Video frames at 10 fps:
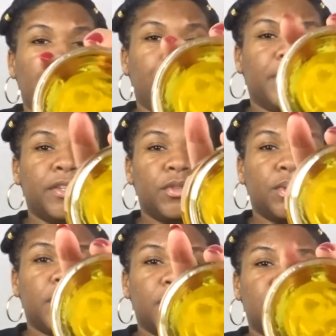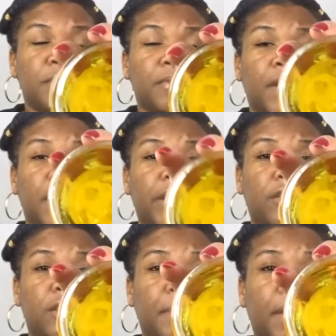but this one does provide a
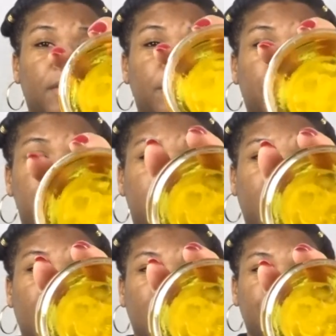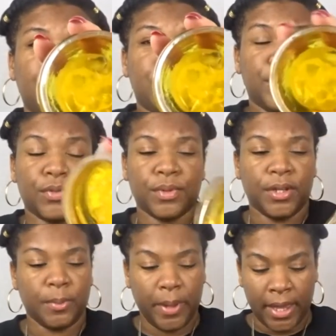good amount of hold, so I have used this one in
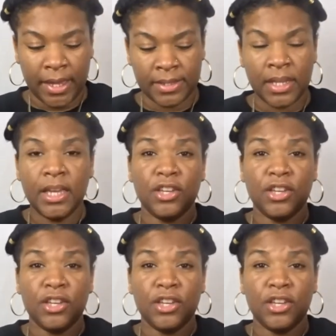the past.